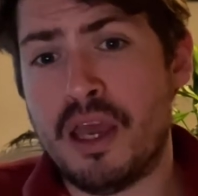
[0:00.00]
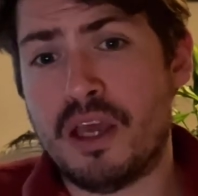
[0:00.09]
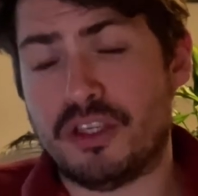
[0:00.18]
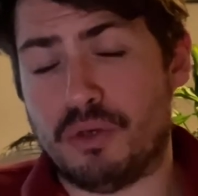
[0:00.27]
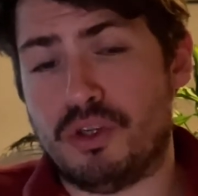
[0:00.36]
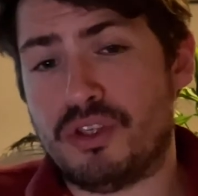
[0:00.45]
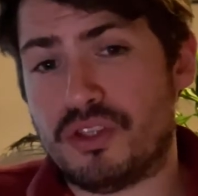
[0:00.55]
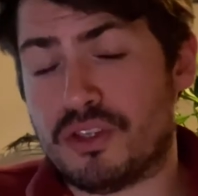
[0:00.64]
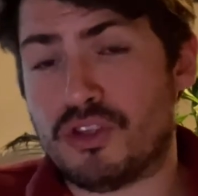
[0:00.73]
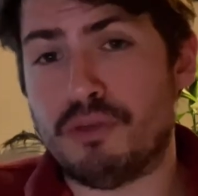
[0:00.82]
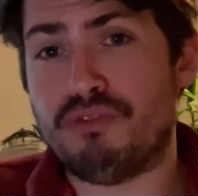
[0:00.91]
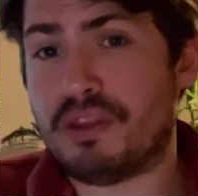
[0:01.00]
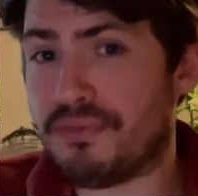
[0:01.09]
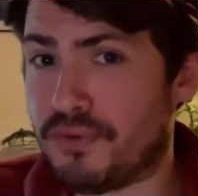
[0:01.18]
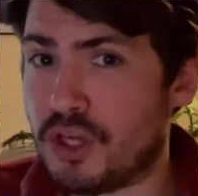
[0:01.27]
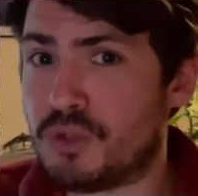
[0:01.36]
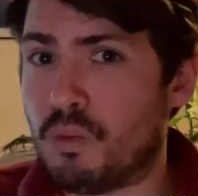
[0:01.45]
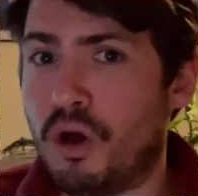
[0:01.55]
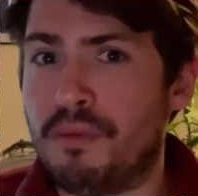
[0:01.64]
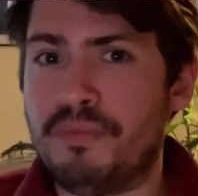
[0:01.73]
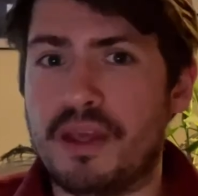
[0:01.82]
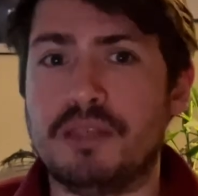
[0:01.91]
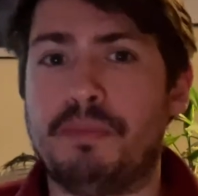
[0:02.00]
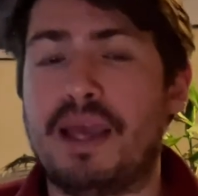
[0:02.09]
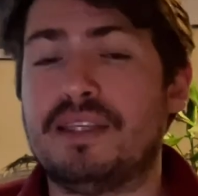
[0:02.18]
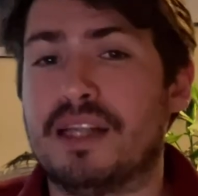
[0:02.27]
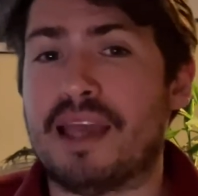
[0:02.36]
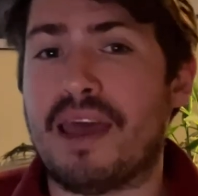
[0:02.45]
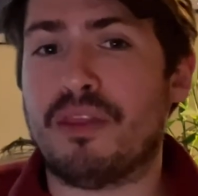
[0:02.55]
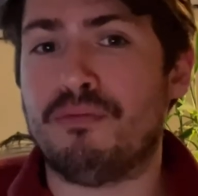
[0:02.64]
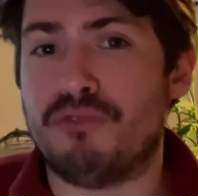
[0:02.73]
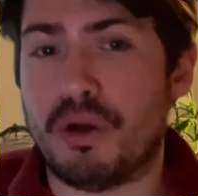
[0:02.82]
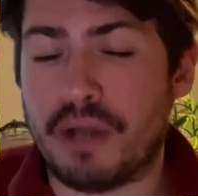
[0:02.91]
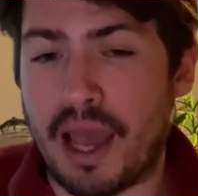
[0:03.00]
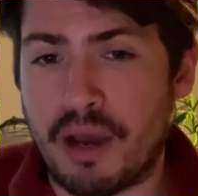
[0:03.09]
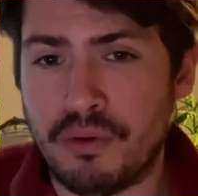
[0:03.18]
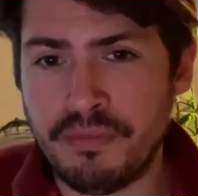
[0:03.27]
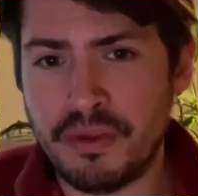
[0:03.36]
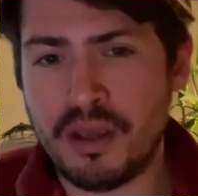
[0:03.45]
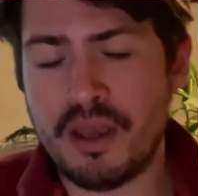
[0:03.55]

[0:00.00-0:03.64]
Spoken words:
So just as a summary, the first one is basically get them wrote down.